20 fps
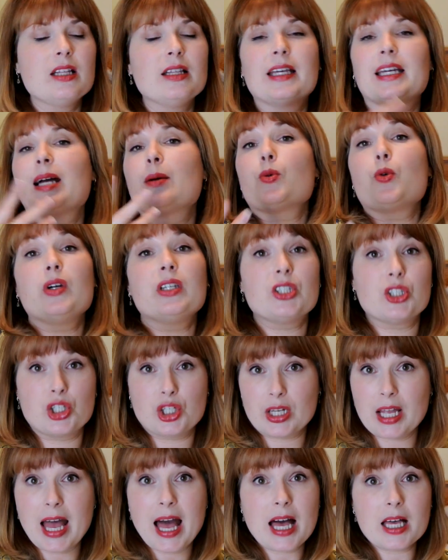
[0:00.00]
like I'm going to
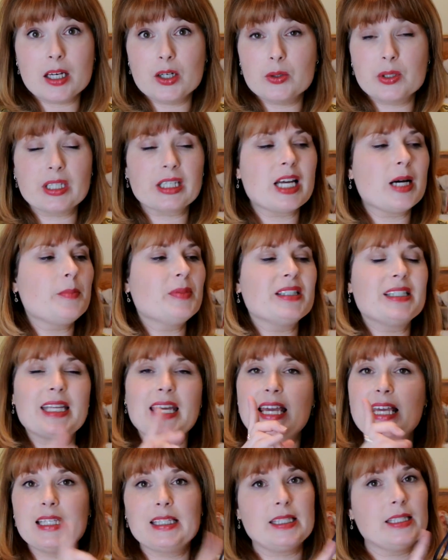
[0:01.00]
Chicago in a couple of
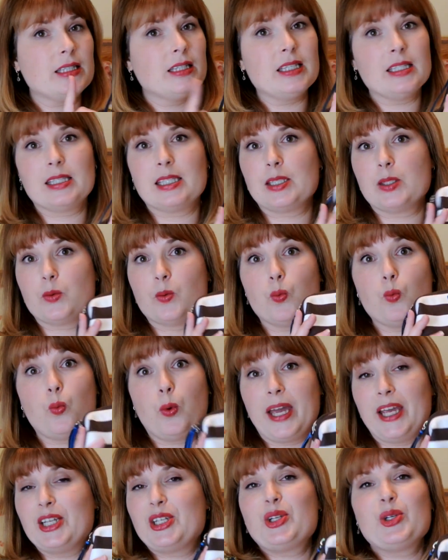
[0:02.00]
days, this is
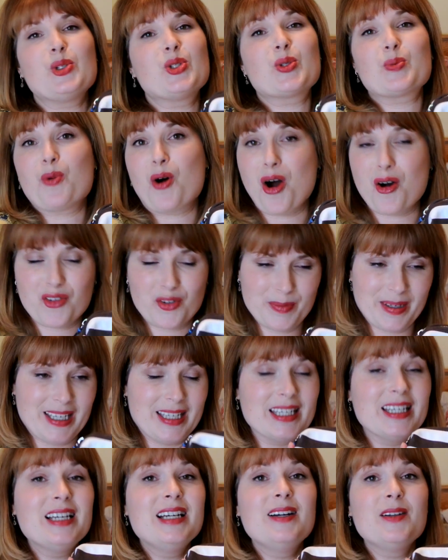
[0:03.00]
way too small for
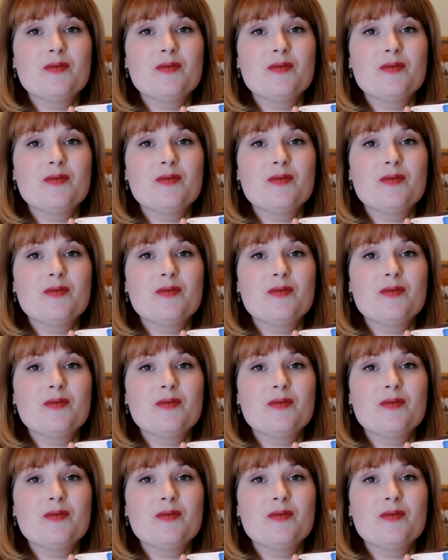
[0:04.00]
me